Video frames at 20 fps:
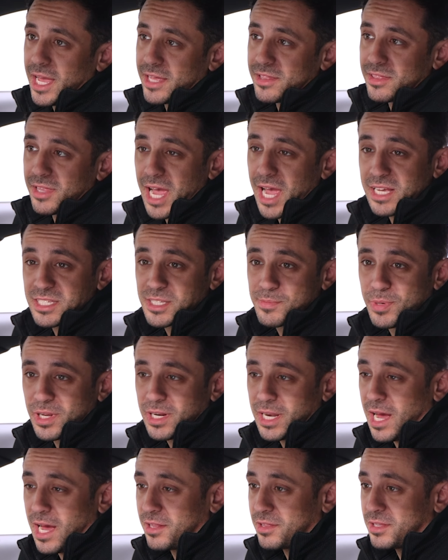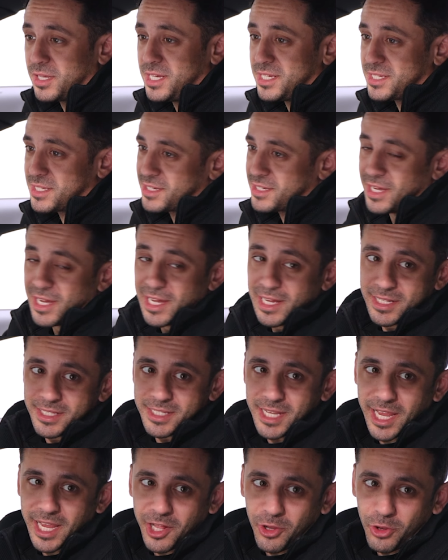And last but not least,
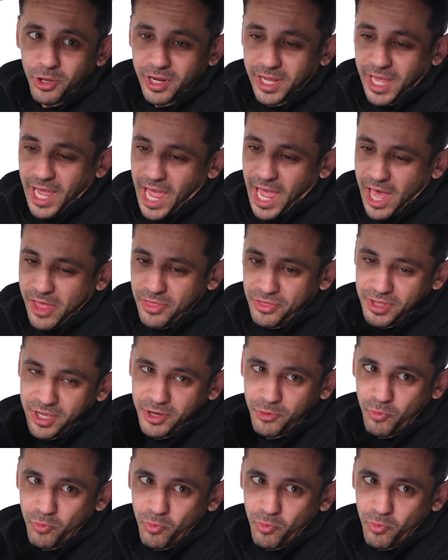take a look at the